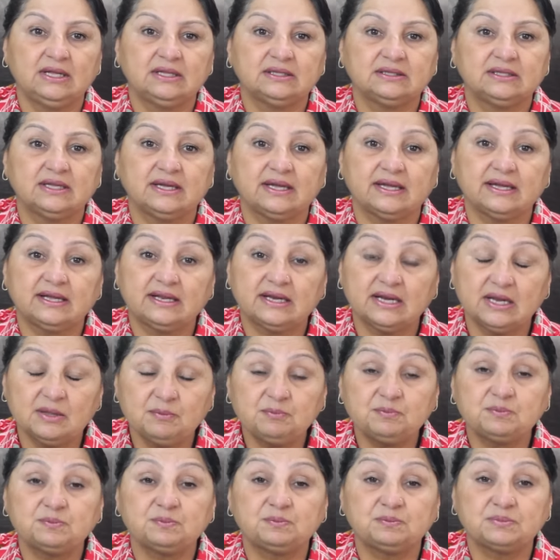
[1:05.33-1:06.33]
The
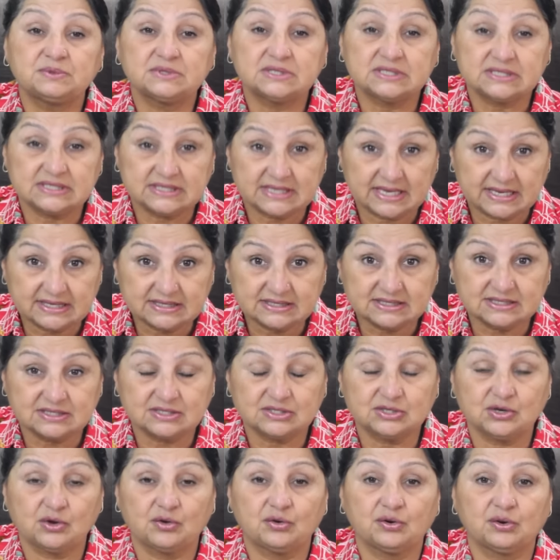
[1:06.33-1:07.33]
eclipse
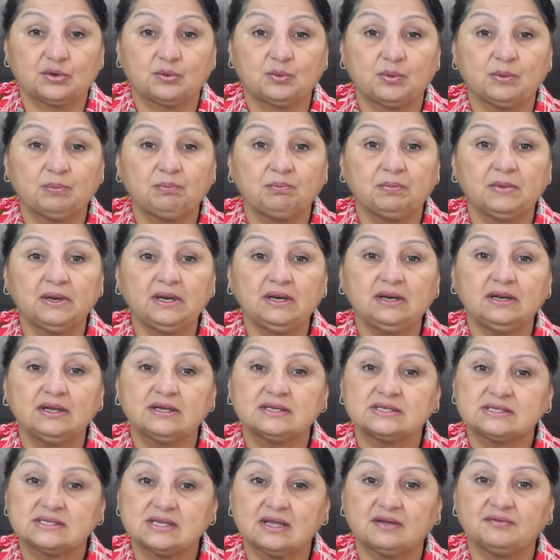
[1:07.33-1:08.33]
tests your
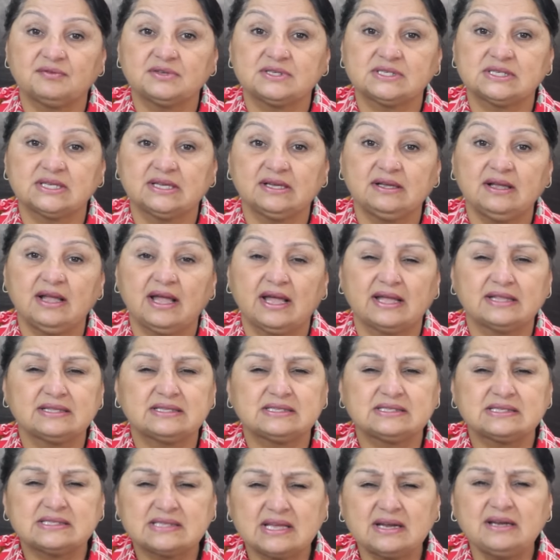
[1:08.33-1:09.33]
equipment, servicing and
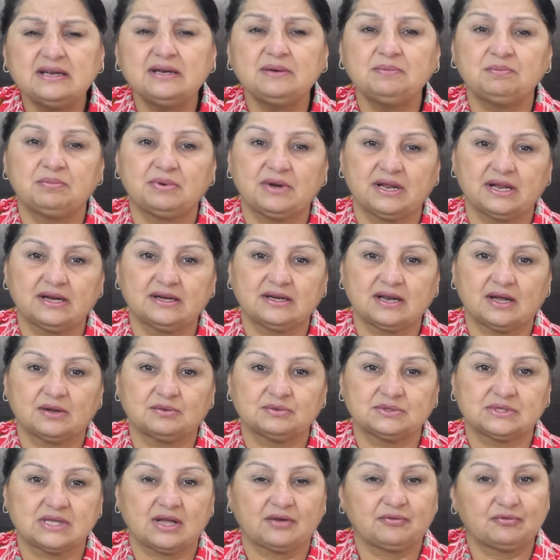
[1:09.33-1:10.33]
sudden
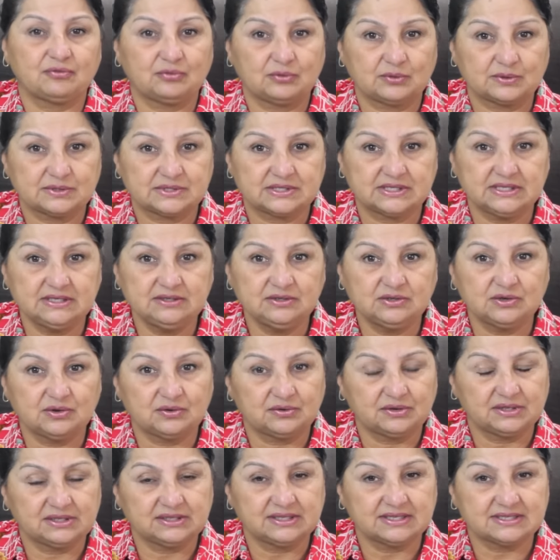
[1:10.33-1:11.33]
breakdowns are foreseen
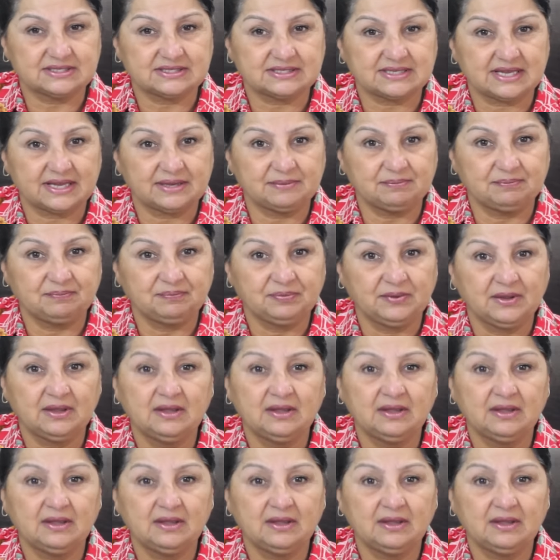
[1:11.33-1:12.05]
during this time.